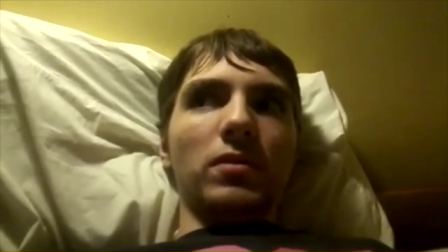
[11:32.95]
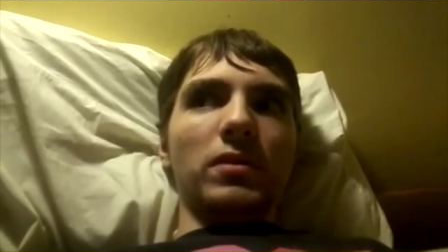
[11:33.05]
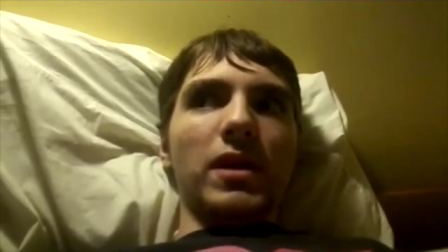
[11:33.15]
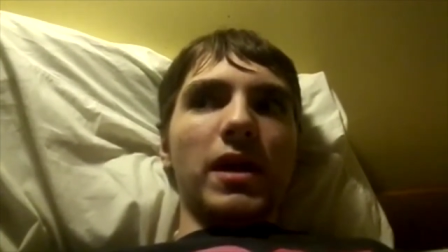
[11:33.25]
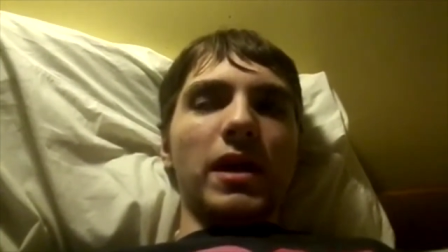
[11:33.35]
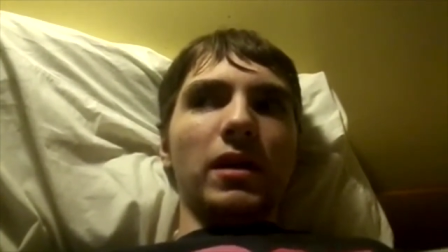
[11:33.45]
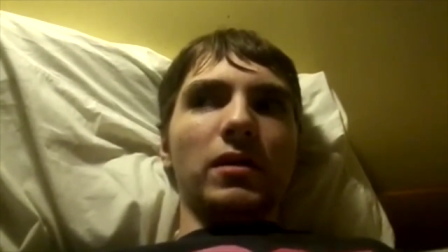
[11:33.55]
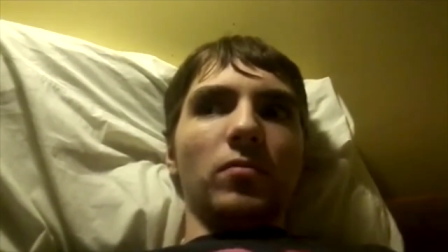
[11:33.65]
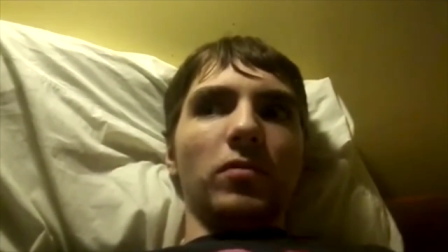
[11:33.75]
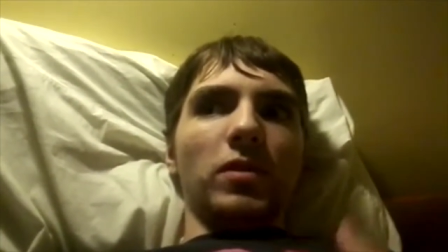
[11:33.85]
Yet,
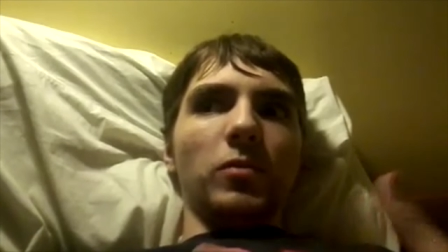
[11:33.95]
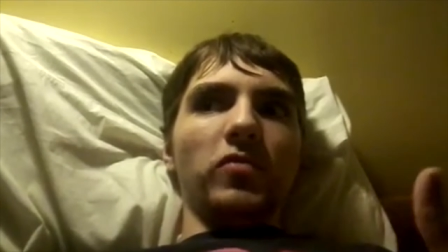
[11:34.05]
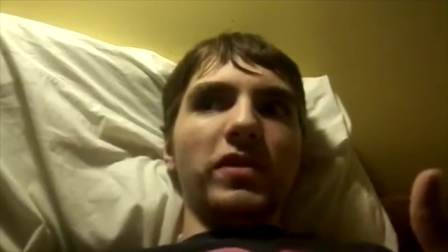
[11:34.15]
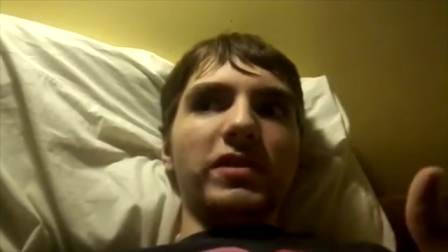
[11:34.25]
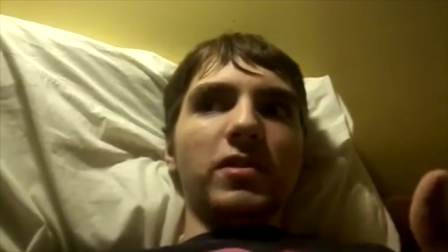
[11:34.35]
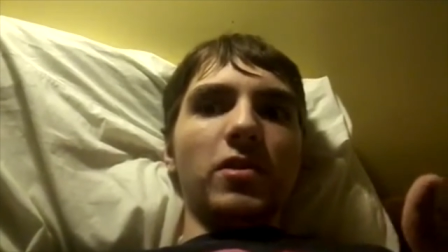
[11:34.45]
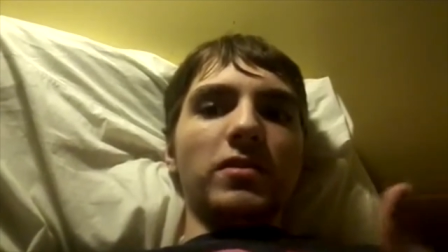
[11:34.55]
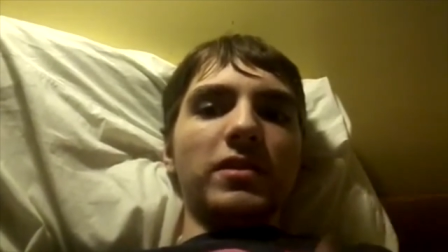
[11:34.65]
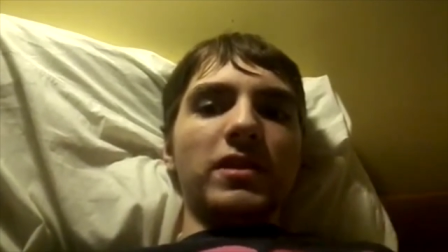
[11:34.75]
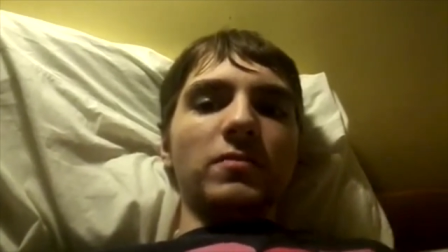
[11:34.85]
when the movie
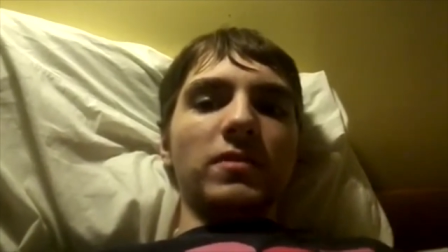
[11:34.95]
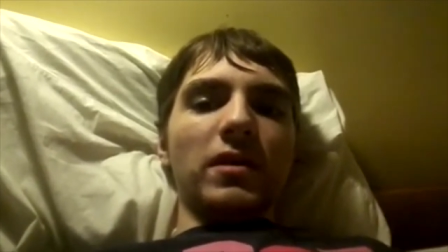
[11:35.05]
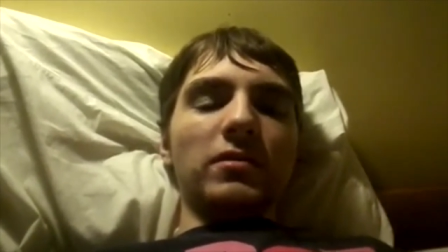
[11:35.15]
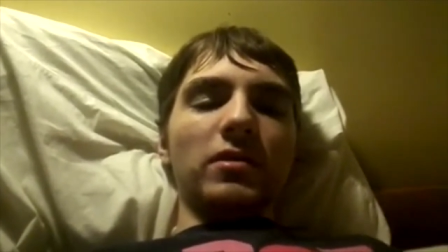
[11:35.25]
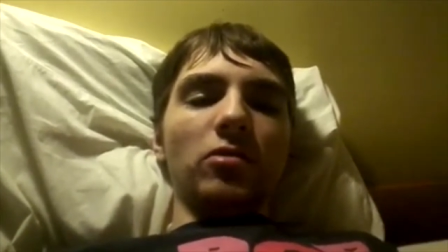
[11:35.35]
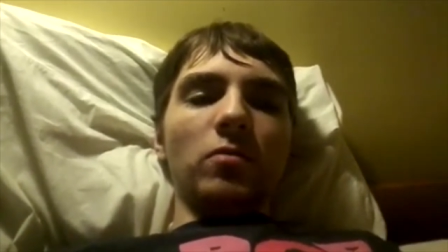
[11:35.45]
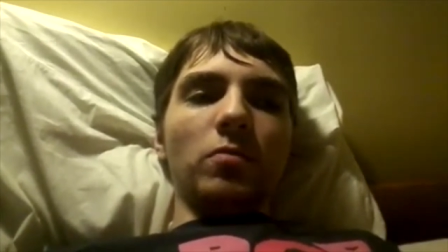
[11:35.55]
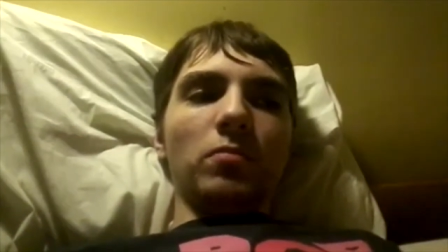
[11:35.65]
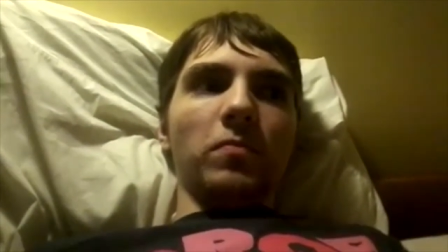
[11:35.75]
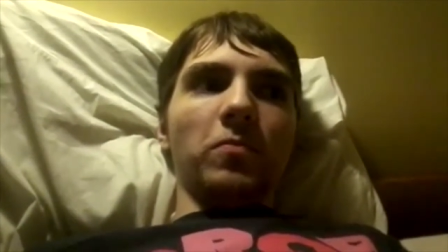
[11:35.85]
starts, it seems like they're
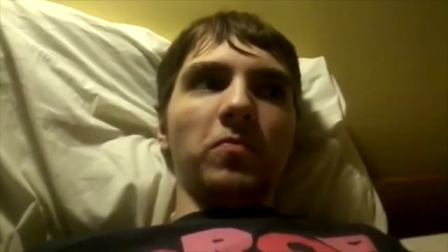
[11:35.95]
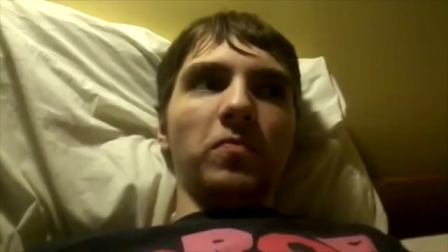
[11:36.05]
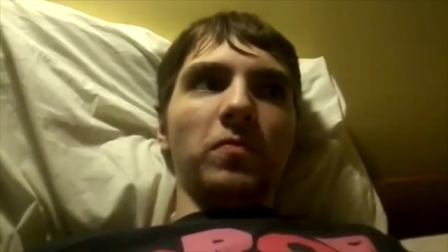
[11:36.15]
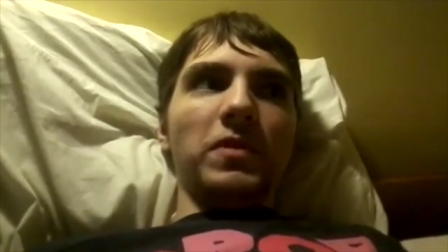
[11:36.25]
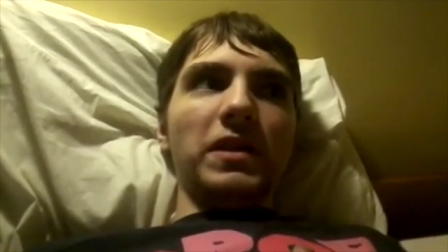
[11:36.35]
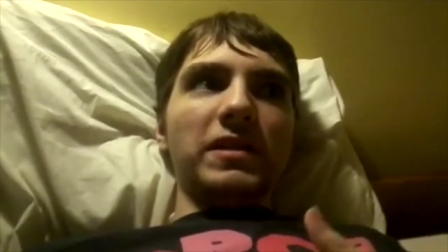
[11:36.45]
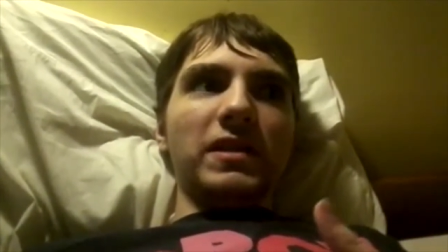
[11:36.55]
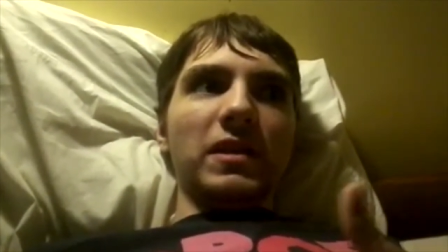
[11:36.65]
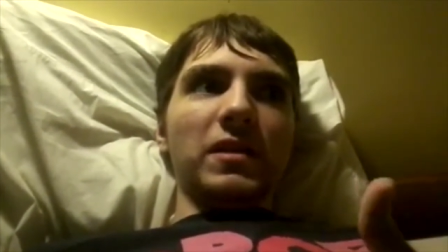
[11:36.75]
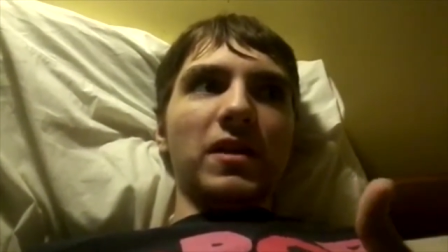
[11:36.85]
in
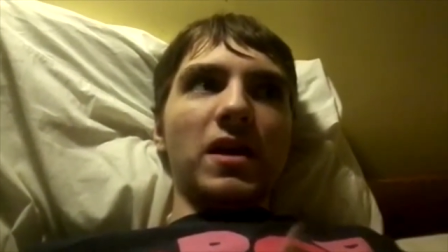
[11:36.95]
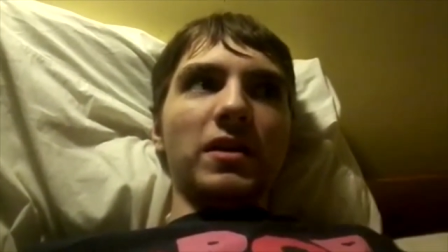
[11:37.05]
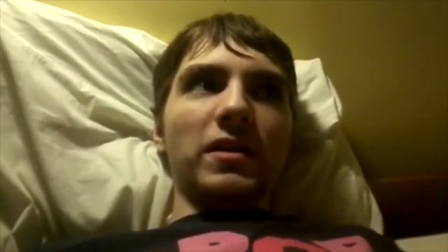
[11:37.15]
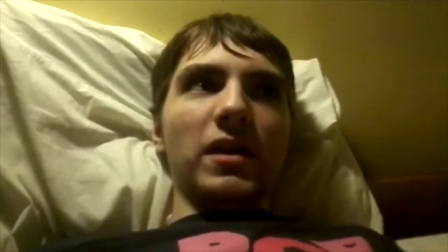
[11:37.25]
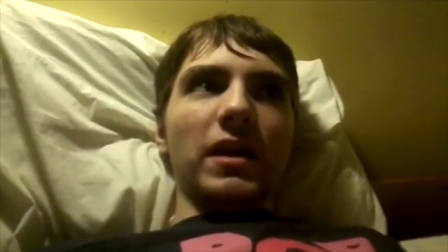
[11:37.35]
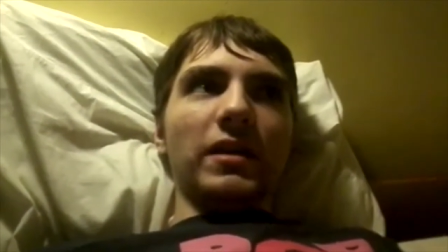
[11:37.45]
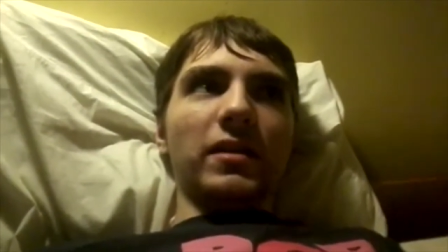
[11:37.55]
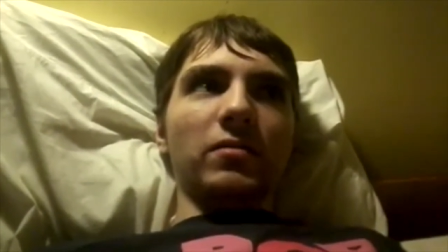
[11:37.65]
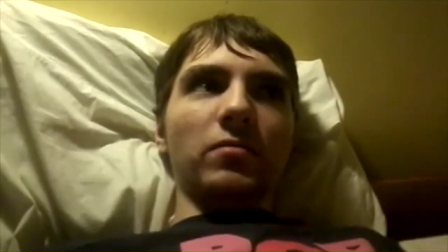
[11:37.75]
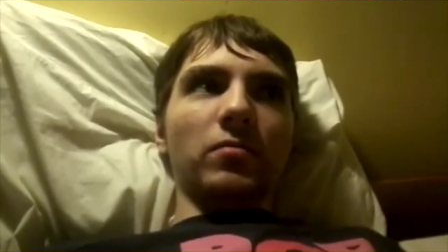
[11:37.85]
decent contact
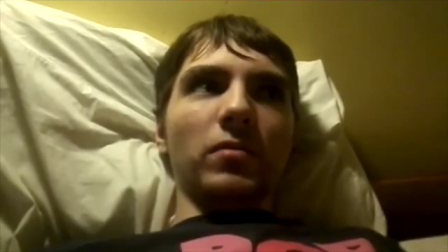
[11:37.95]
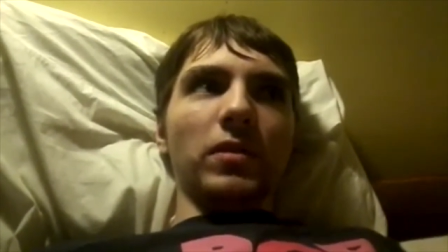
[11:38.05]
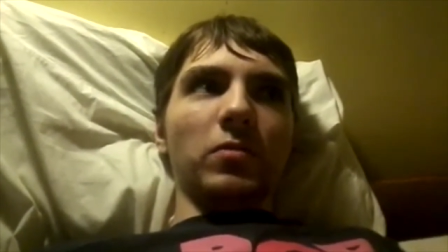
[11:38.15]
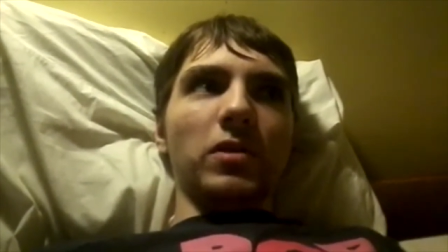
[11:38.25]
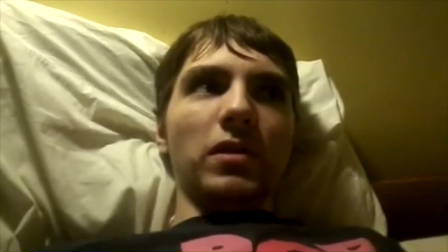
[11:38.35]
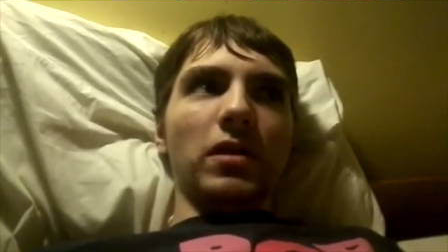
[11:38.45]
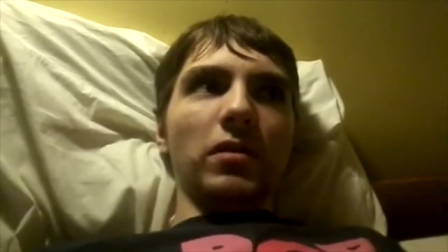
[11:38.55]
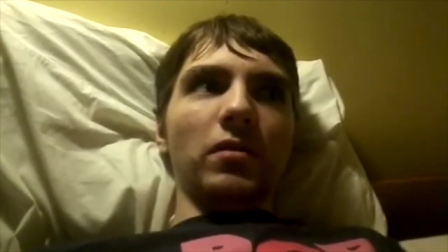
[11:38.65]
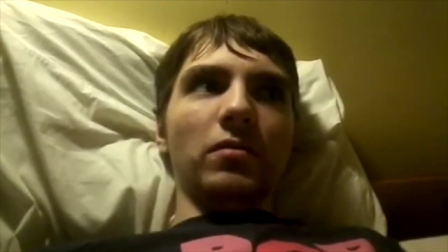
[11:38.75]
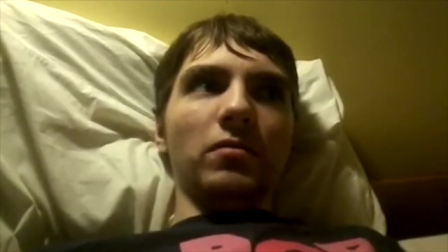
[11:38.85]
with one
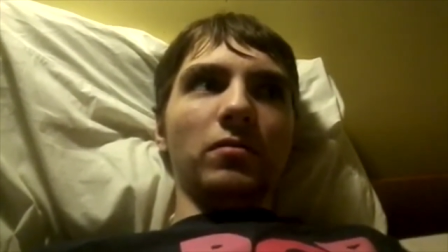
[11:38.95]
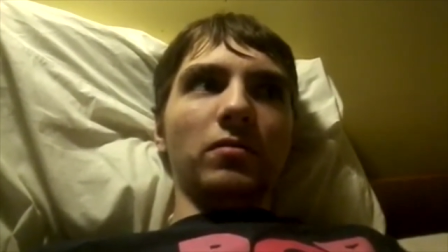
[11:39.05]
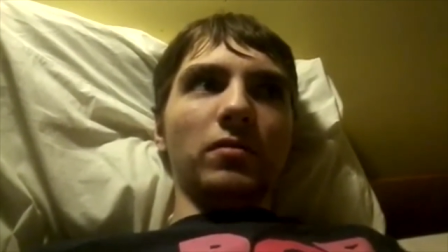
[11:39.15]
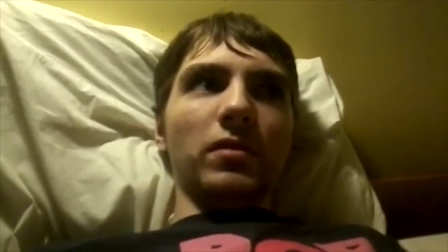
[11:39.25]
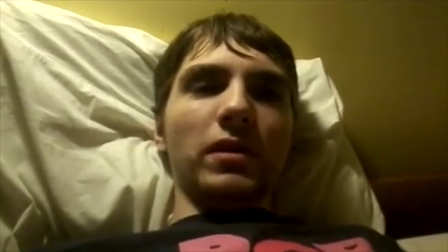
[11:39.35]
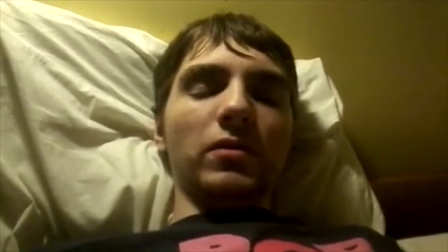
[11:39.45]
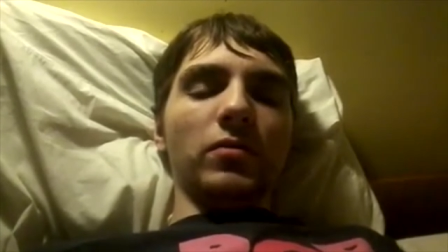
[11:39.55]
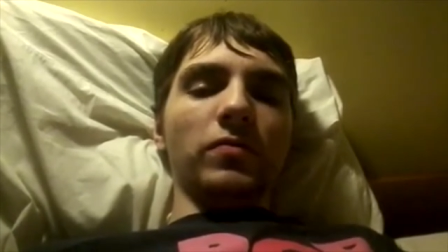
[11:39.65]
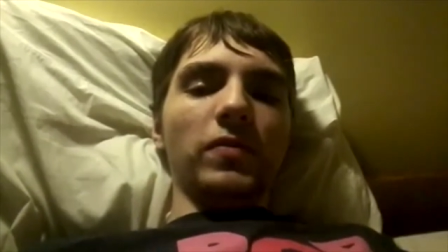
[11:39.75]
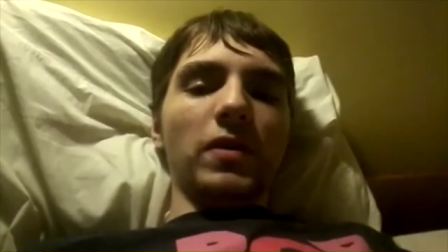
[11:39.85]
another. Like, the
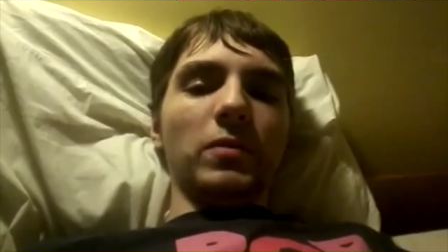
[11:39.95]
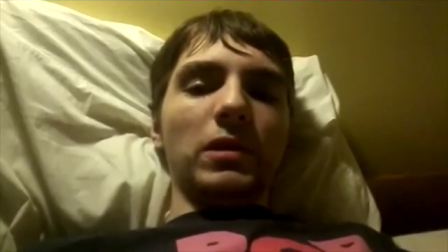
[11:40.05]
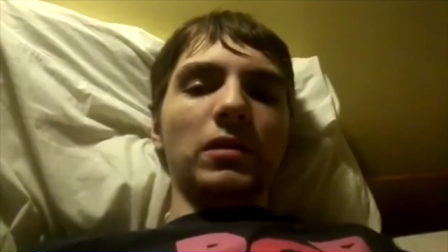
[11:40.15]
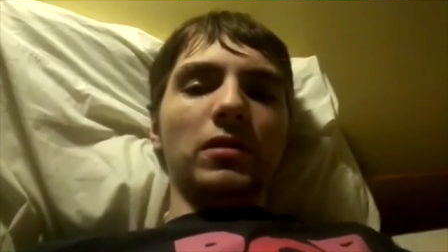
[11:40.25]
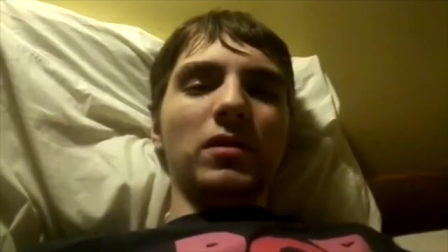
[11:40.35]
whole family.